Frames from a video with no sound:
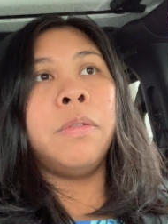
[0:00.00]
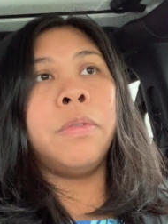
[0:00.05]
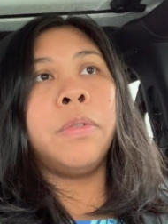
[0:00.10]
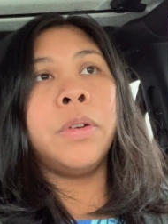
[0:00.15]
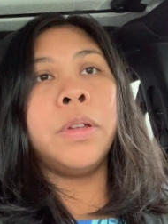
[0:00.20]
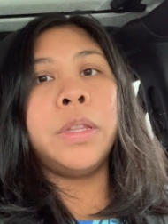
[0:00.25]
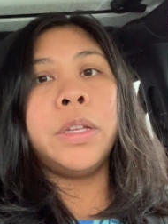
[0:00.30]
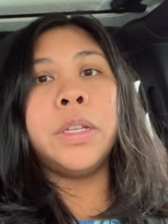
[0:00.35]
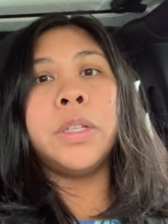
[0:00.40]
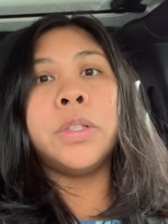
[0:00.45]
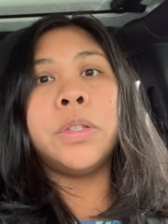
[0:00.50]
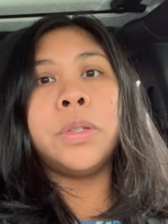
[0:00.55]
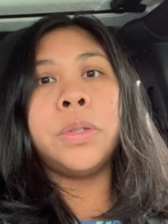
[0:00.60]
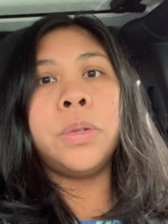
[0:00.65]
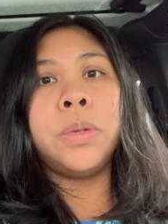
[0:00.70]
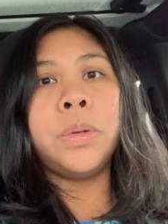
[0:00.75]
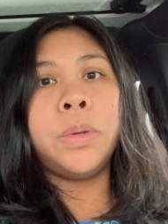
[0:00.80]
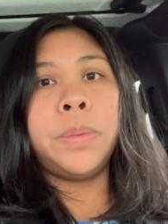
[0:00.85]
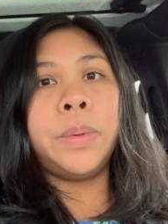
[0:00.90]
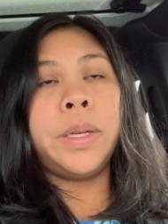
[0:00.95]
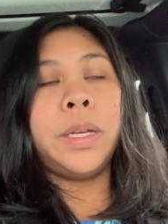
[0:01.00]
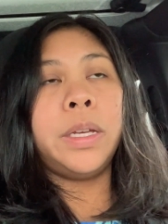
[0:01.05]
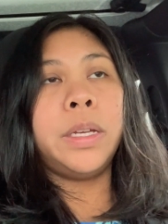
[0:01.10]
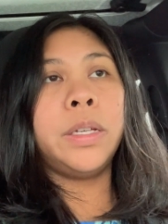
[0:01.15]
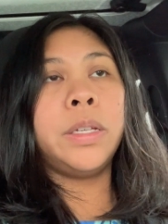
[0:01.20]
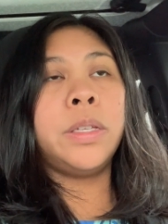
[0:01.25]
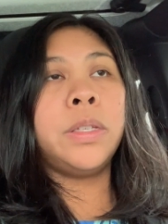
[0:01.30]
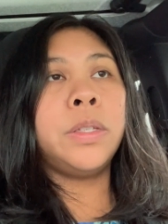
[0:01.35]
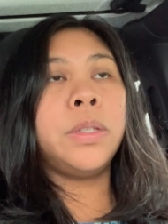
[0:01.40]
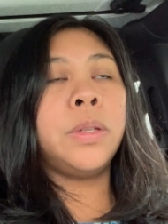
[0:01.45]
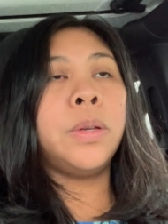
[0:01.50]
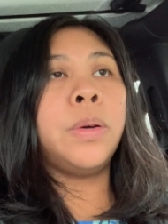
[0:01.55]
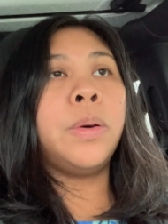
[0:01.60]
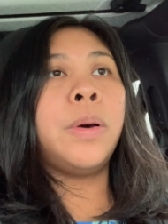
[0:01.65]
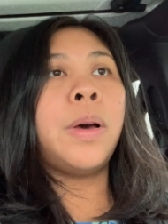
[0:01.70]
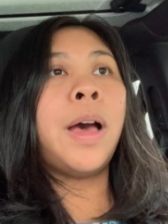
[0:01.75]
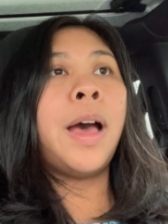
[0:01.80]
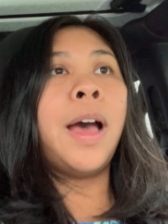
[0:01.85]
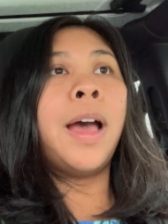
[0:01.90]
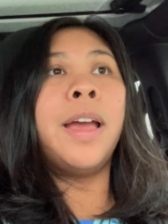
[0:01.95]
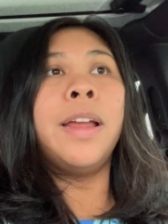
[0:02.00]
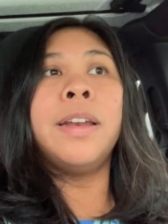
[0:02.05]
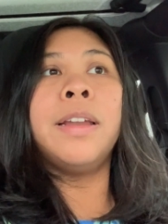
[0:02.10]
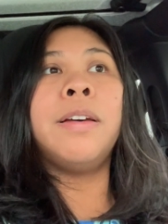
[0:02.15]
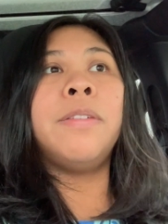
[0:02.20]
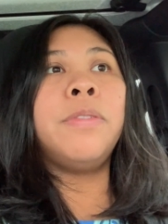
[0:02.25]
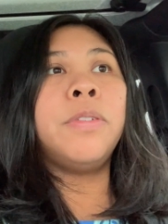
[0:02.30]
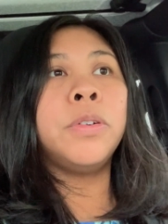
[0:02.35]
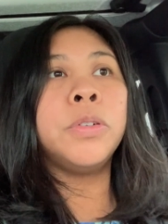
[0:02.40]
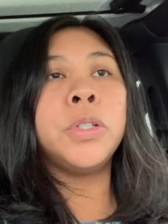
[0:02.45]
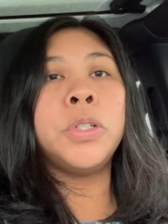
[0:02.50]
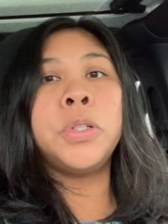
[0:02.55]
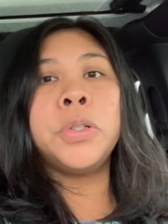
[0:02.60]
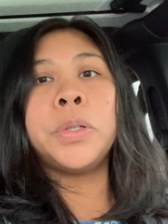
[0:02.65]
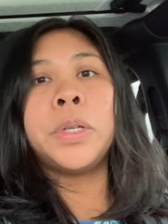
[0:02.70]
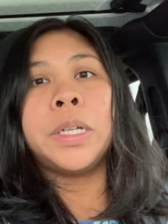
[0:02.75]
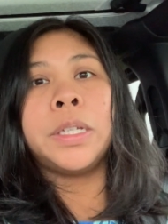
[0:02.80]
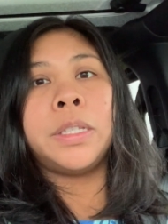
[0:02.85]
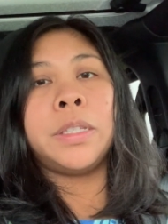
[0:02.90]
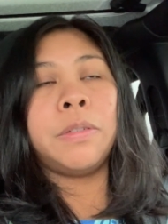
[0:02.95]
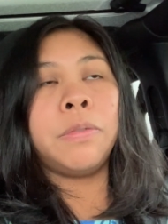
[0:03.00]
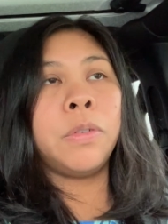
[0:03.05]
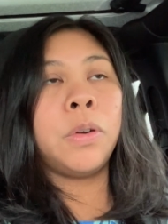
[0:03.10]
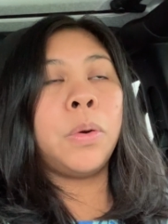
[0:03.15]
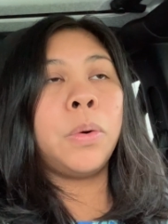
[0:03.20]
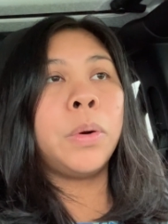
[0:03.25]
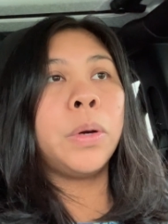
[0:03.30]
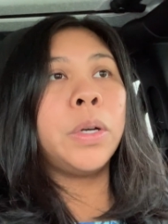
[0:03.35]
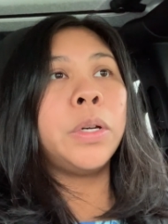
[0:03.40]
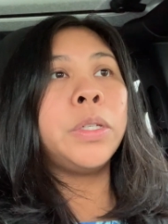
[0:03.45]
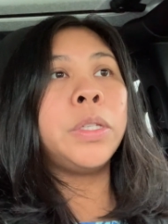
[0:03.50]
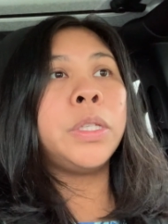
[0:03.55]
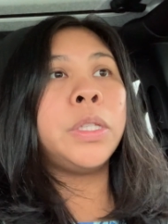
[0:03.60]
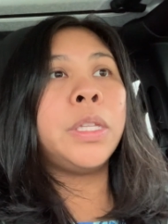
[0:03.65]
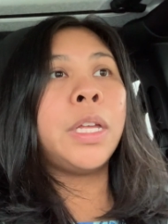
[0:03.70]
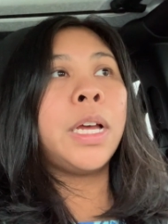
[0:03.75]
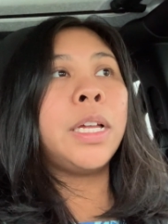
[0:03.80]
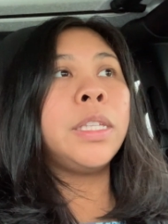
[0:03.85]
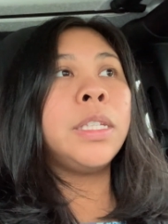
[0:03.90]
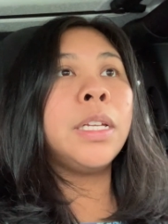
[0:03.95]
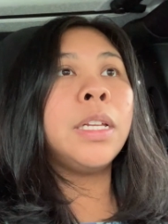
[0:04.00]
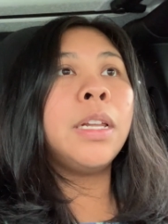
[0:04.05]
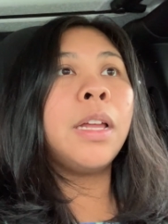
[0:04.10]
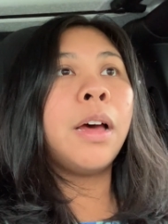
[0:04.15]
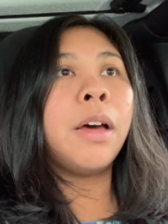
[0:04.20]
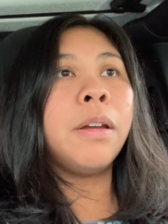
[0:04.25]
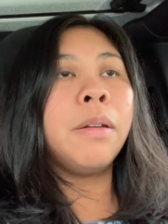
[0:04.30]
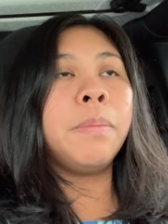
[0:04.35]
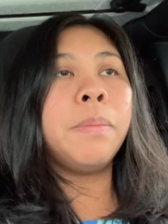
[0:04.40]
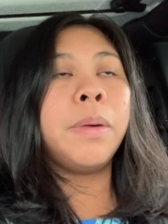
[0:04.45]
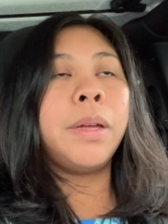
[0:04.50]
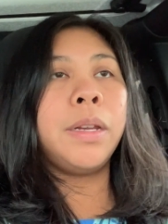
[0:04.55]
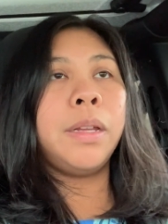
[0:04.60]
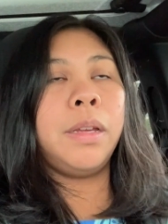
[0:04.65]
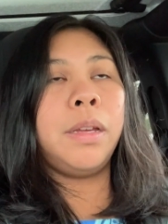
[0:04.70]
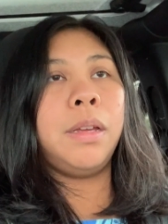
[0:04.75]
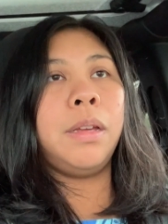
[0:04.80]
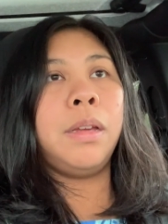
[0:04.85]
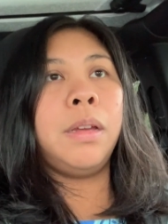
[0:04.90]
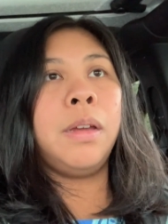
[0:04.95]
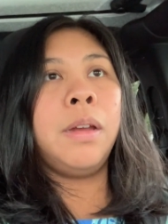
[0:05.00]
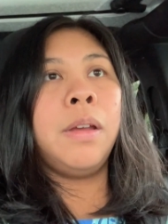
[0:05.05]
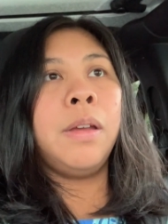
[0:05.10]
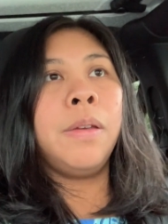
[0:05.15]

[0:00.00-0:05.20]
for these 2 weeks. So high level stress, of course. That's a lot of money